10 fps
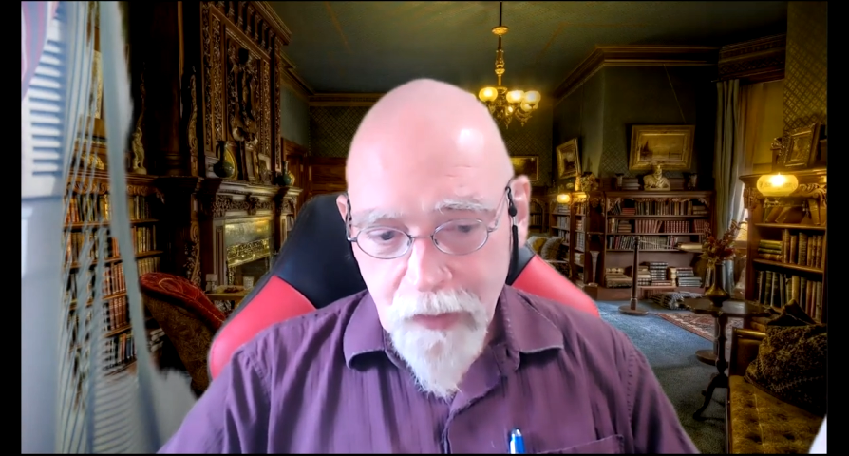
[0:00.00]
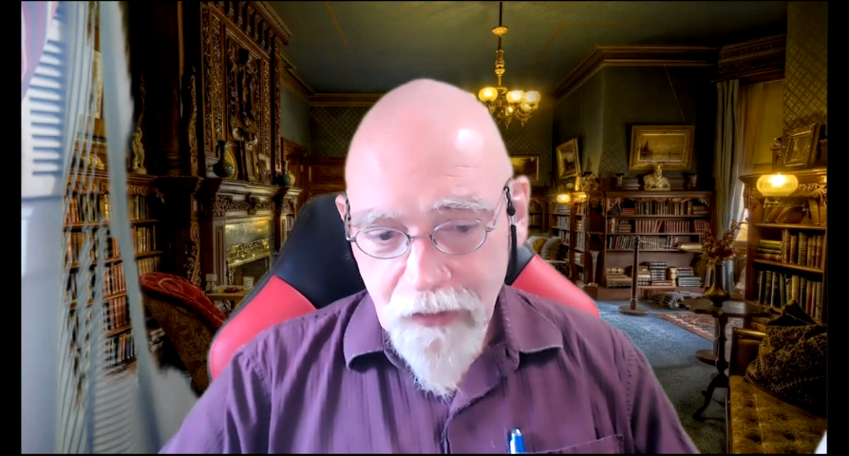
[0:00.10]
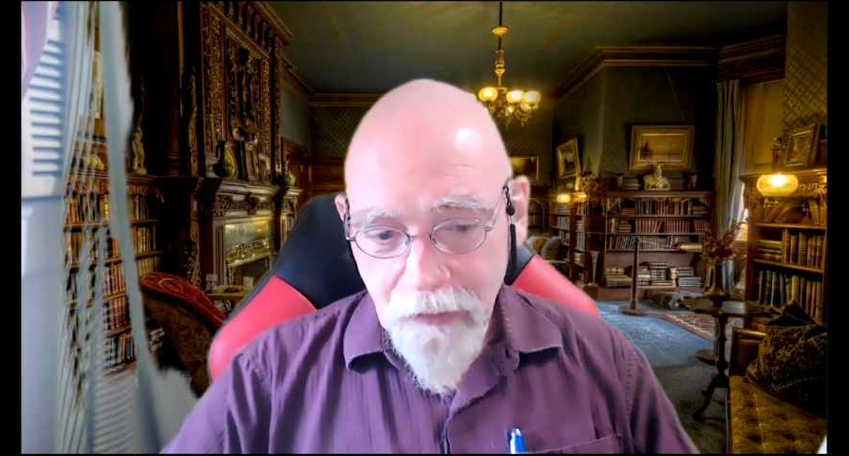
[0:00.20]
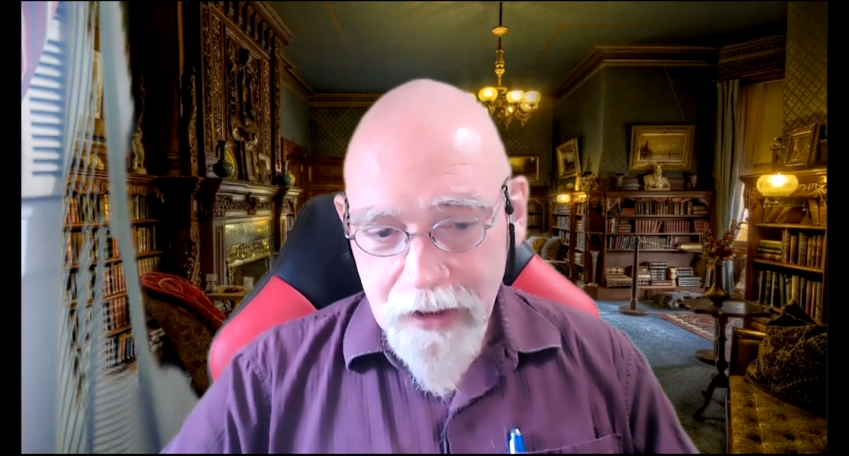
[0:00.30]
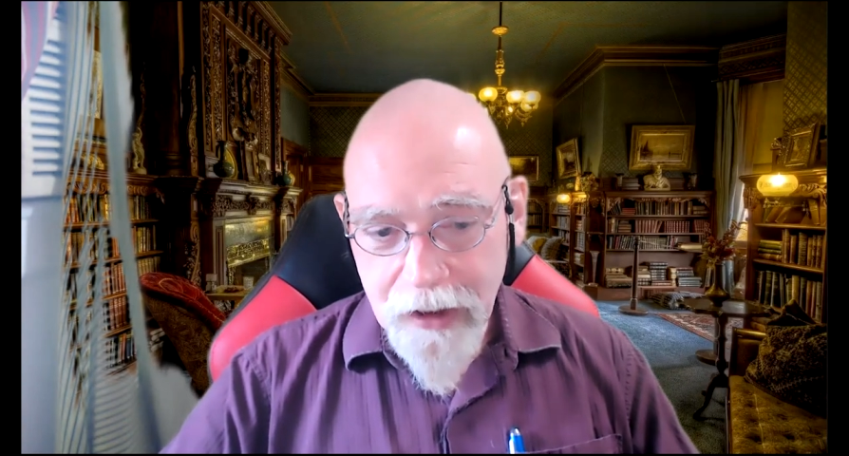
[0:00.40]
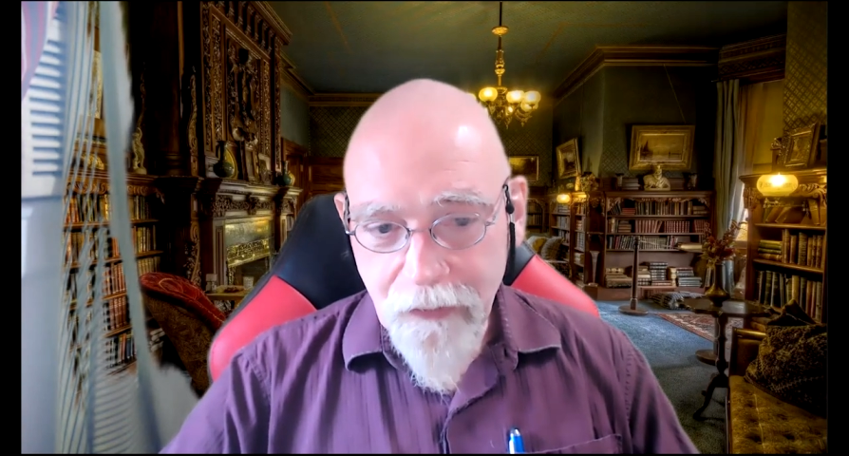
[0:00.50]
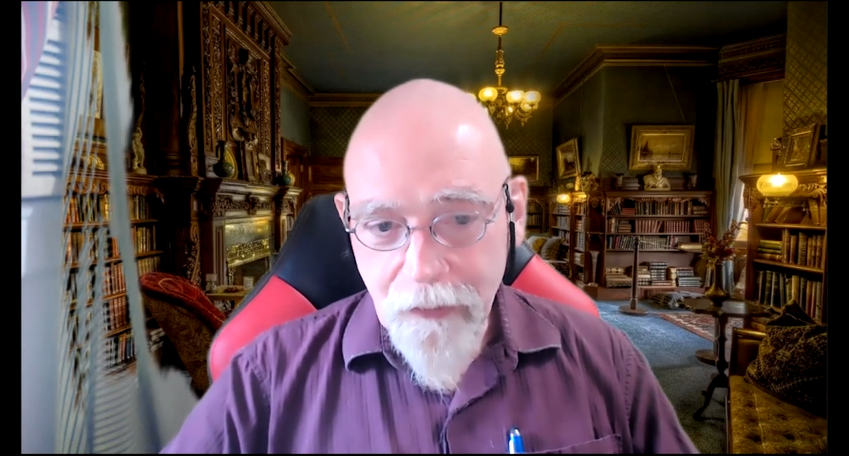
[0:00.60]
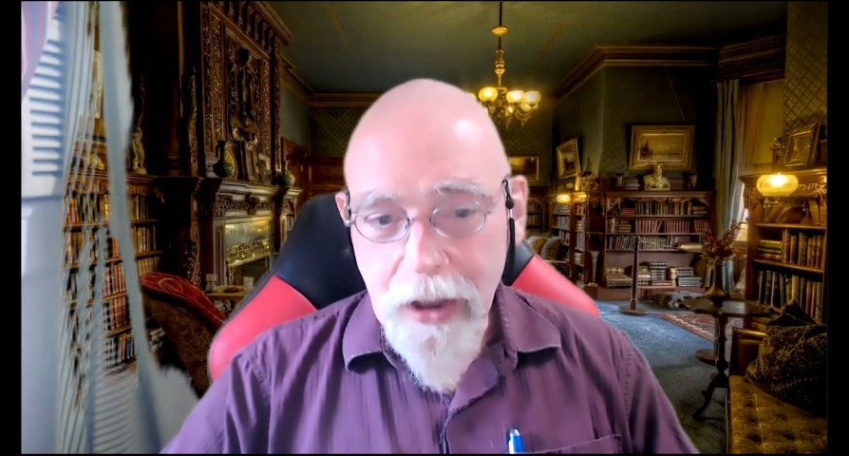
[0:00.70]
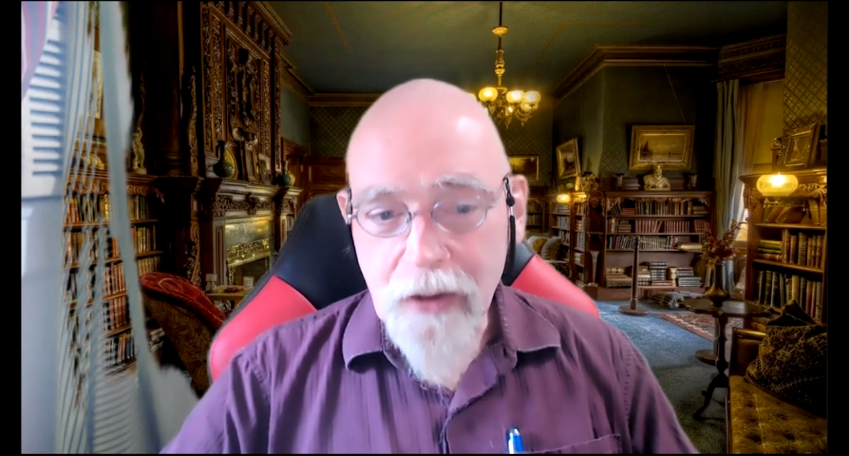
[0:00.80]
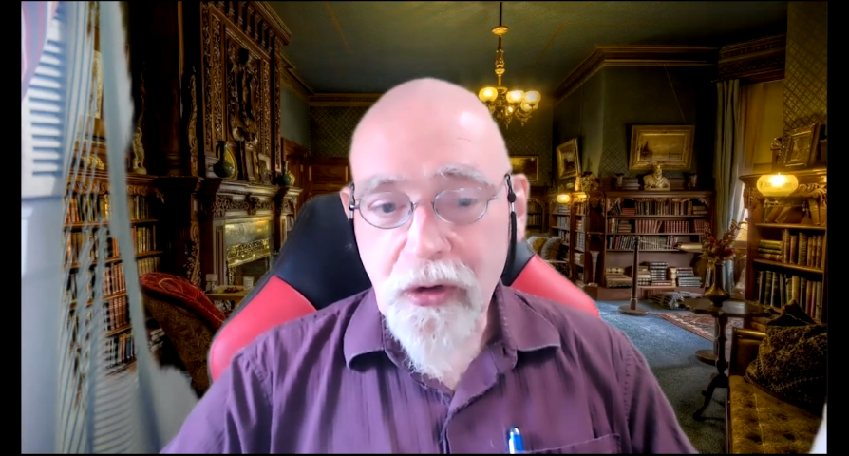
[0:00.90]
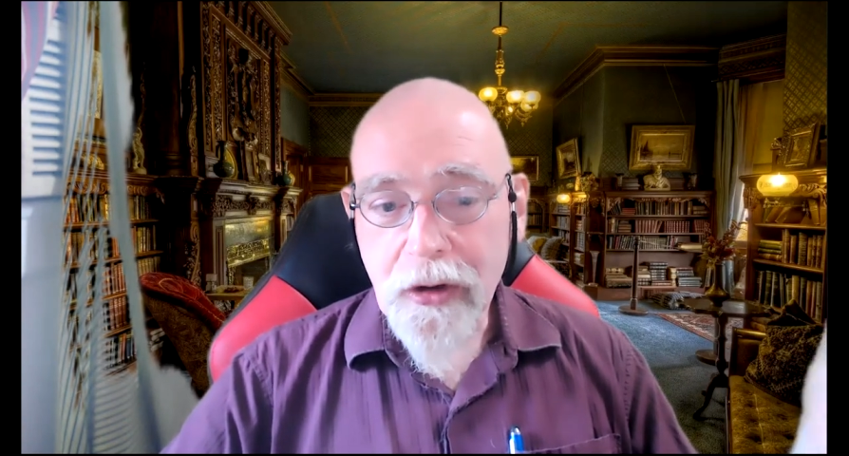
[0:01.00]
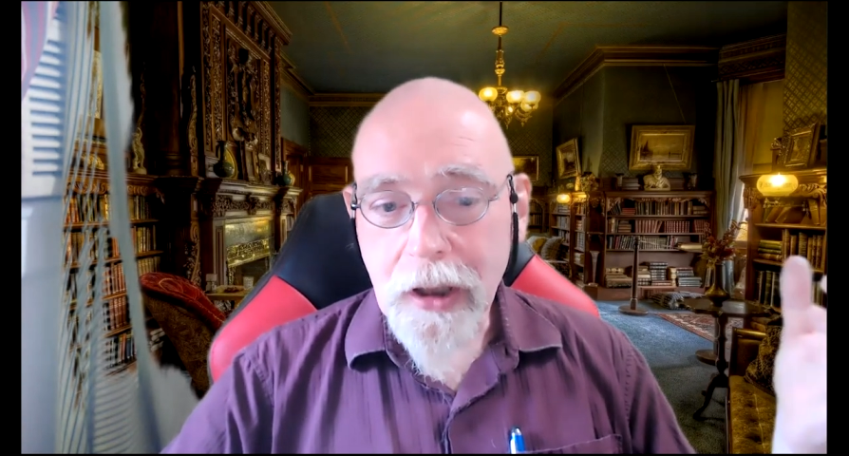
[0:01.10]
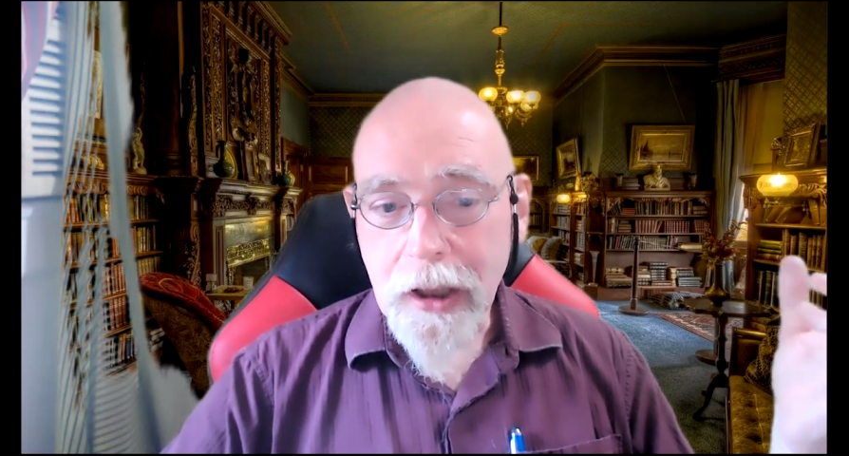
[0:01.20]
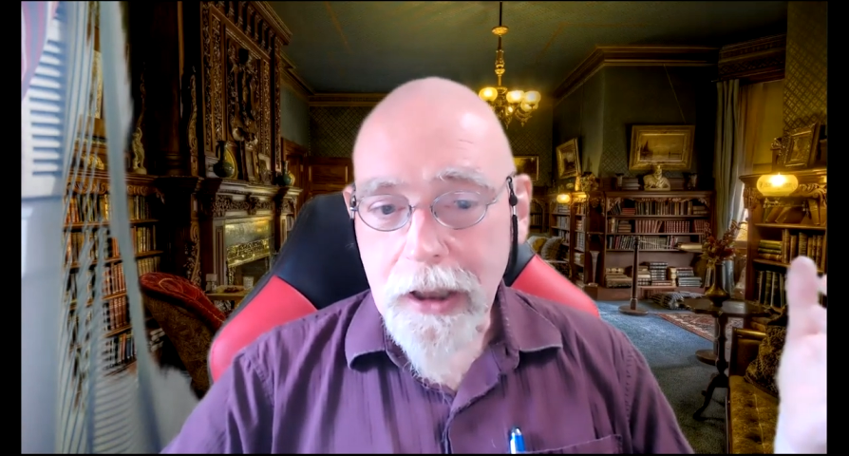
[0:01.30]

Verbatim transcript: some of the information